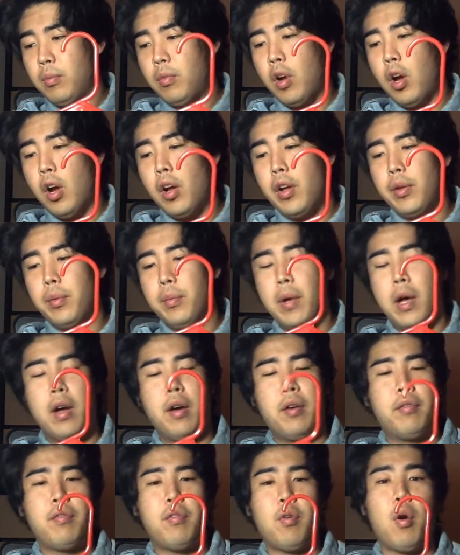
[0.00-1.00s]
probably
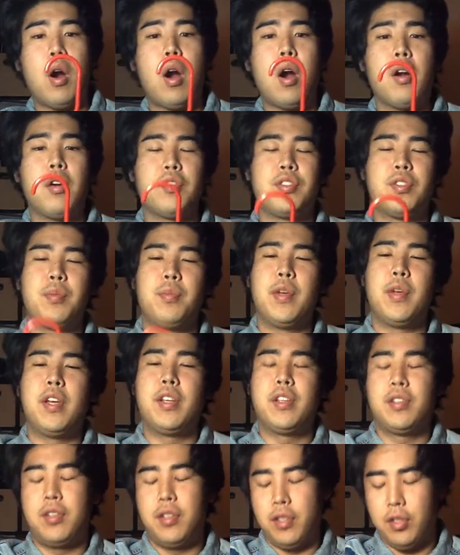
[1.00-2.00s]
about 4 hours to
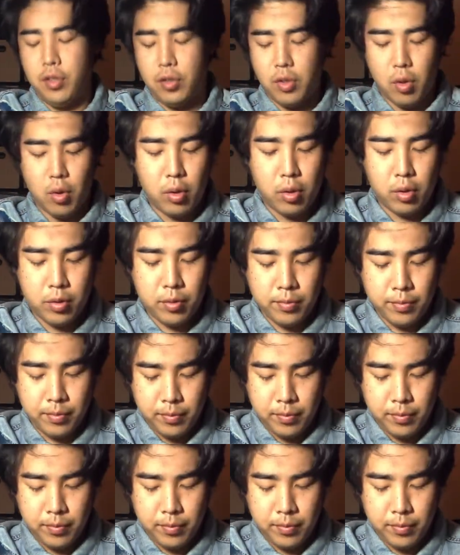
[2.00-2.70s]
make in total.